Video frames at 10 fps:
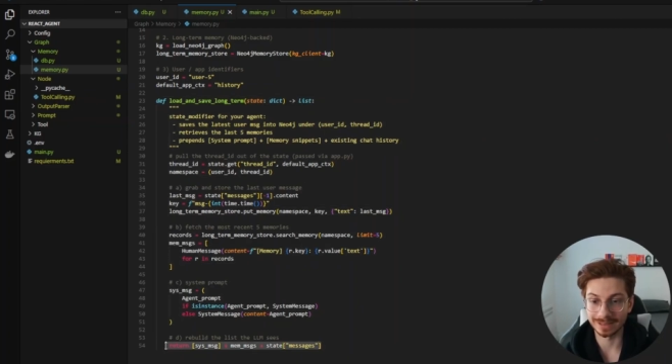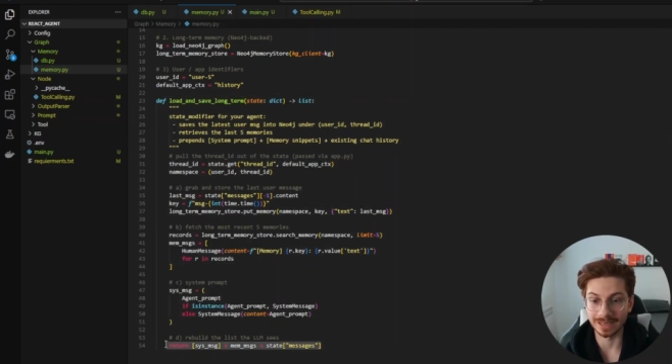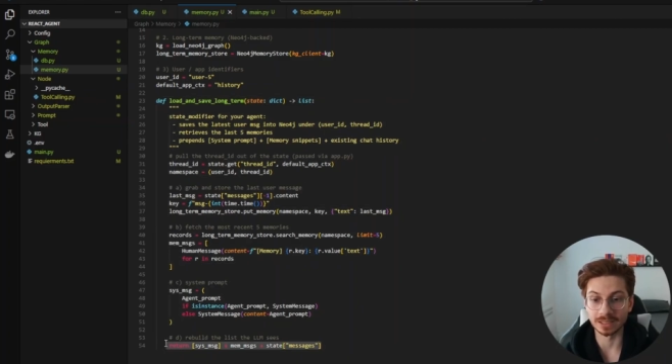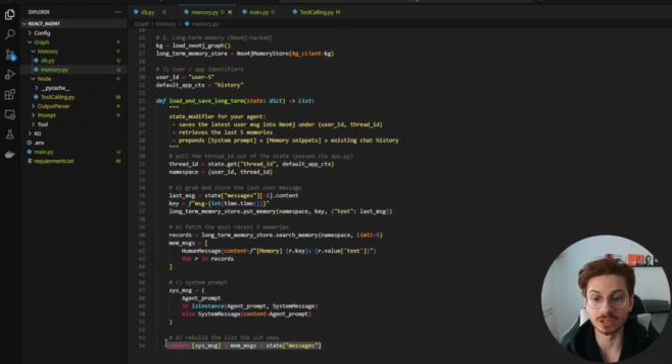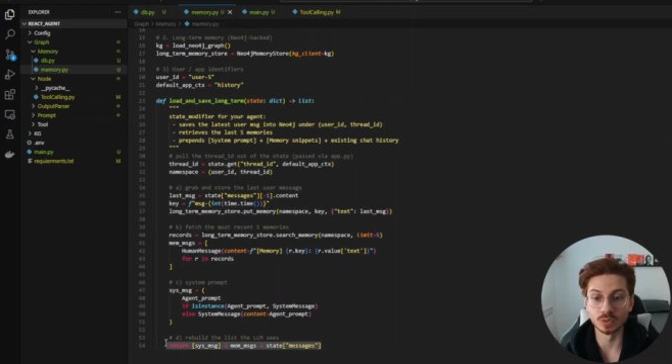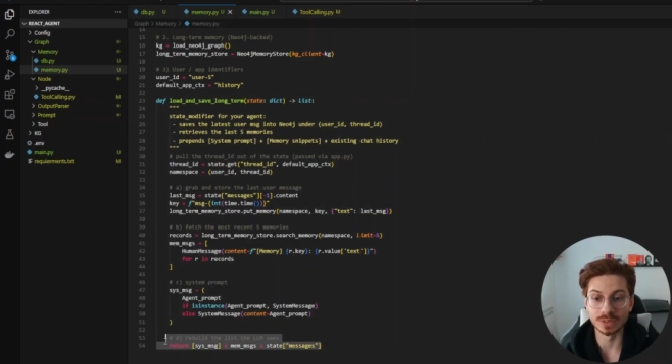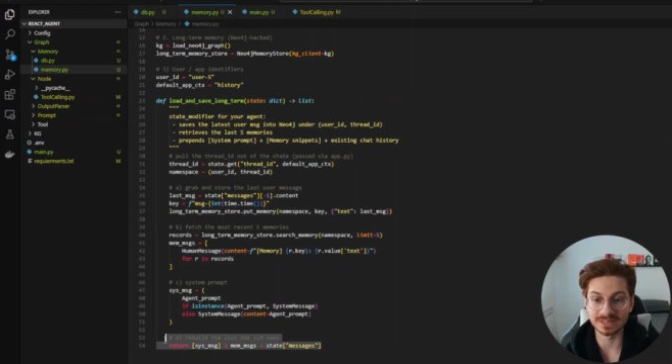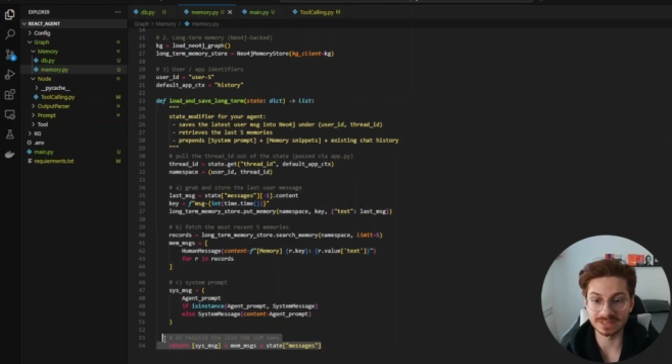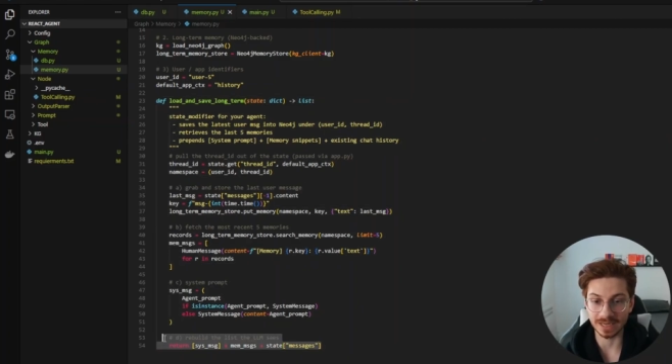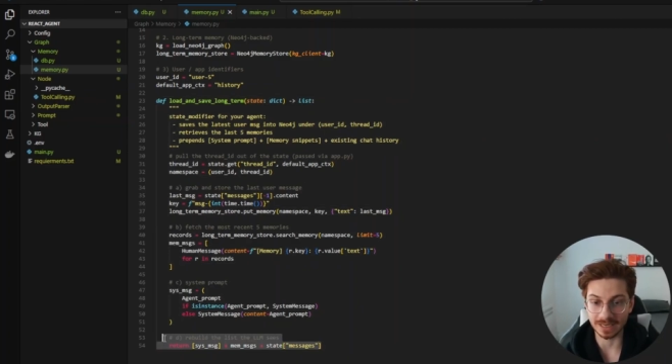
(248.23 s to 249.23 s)
a new
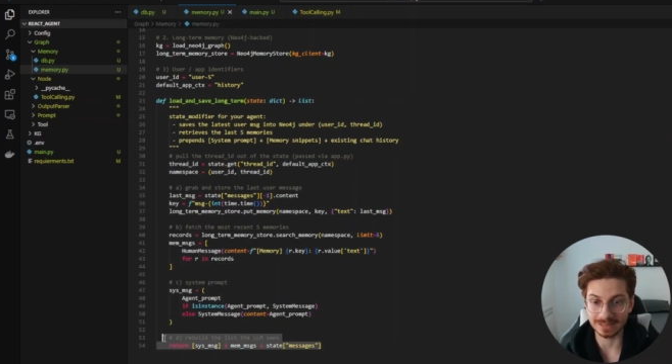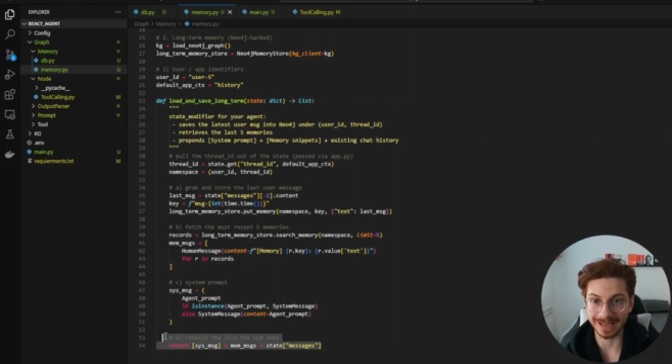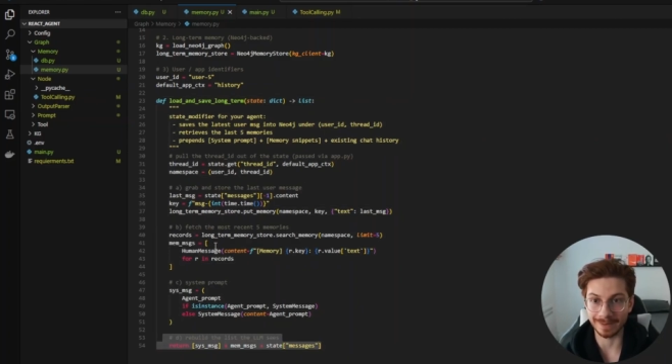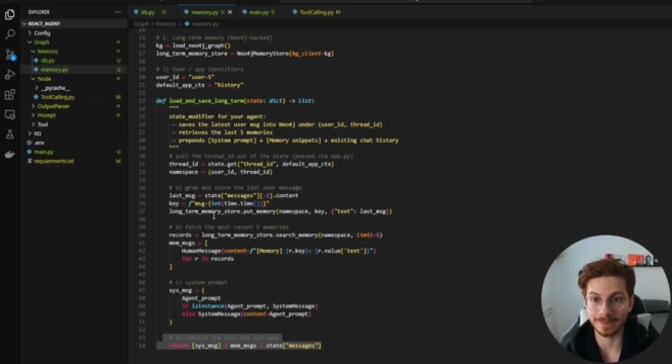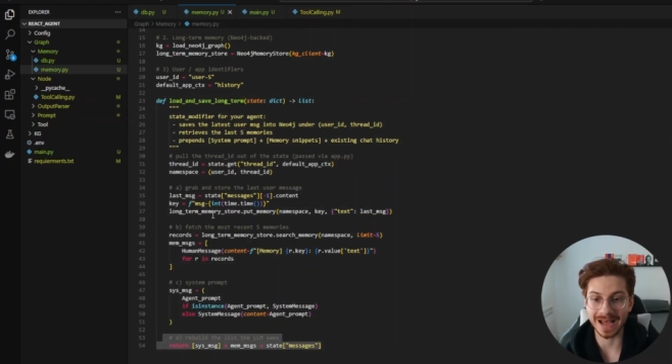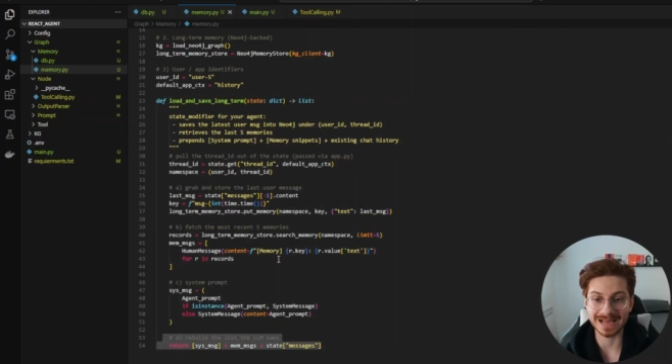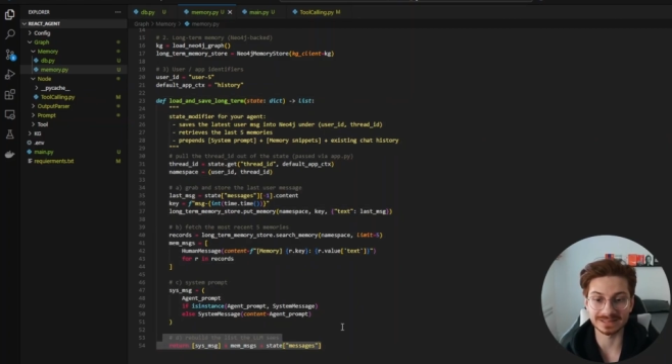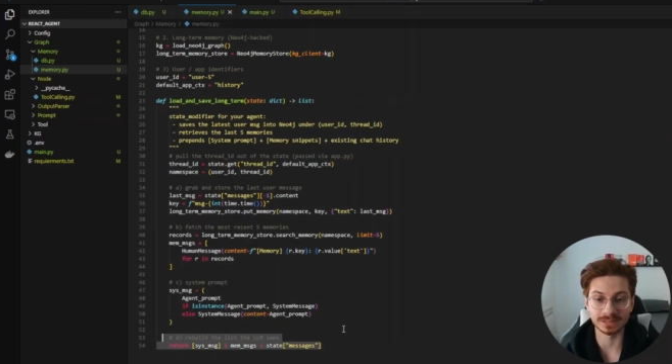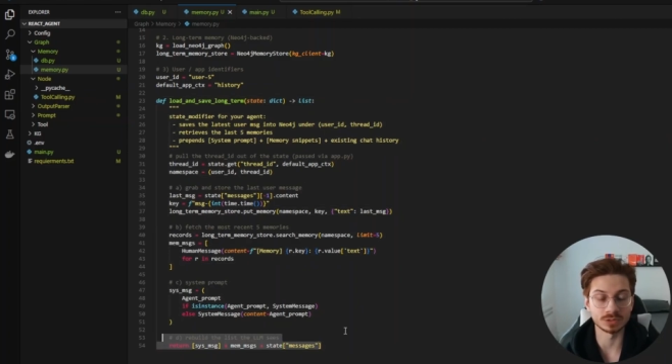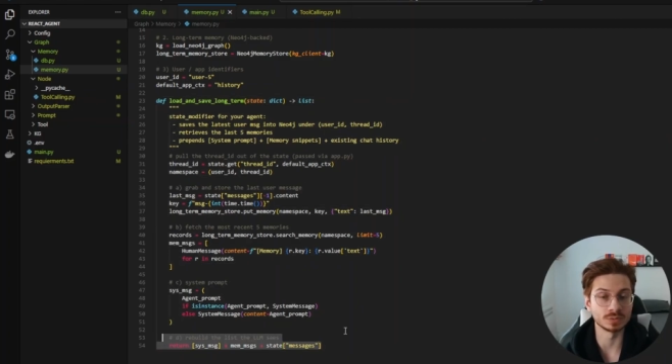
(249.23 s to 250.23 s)
state and
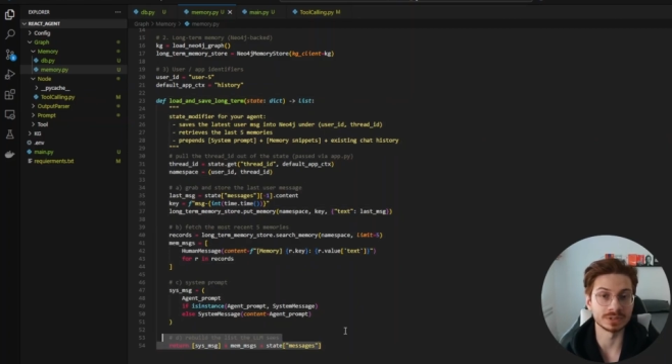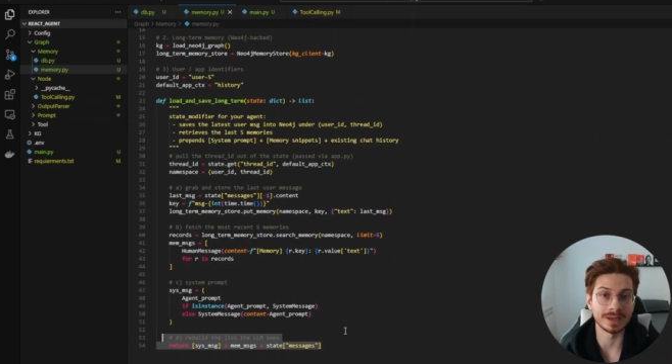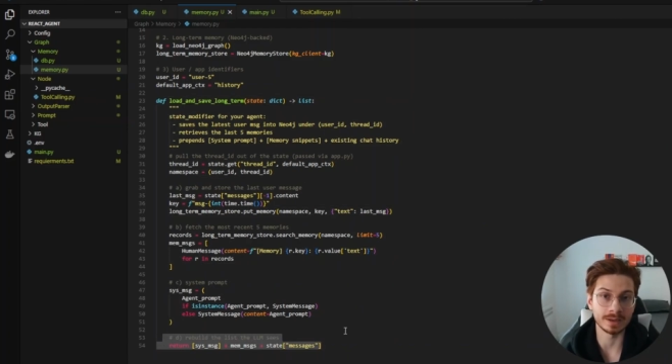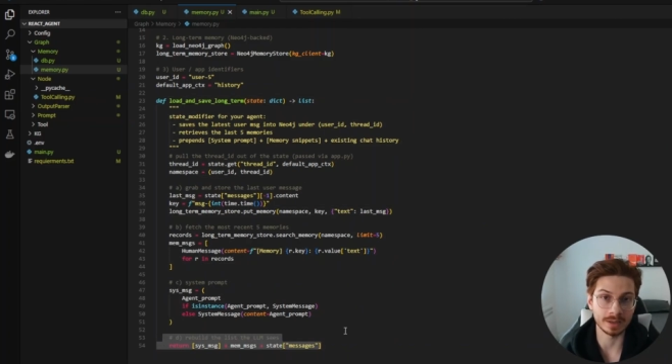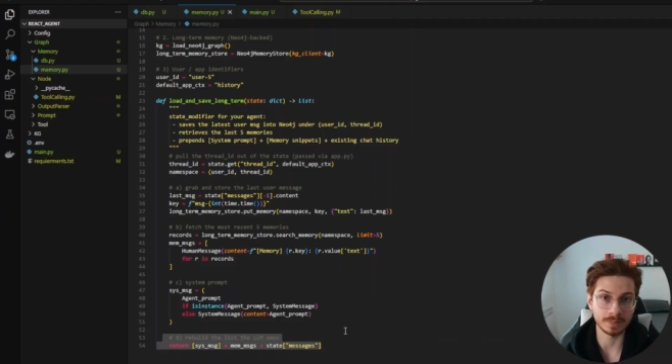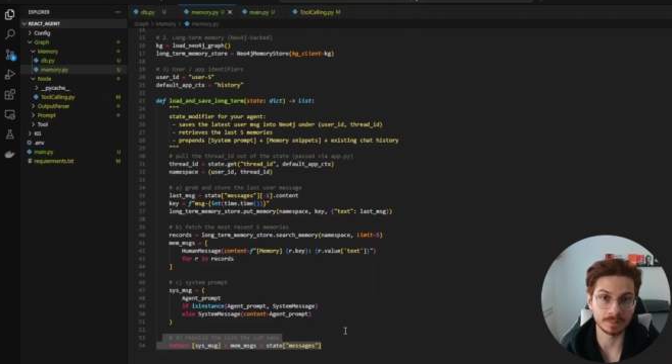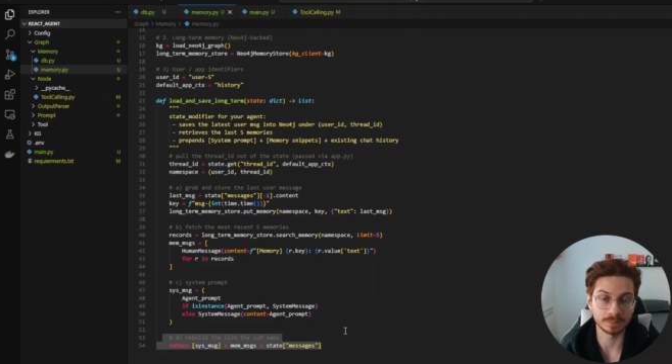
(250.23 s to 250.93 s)
pass it to the LLM.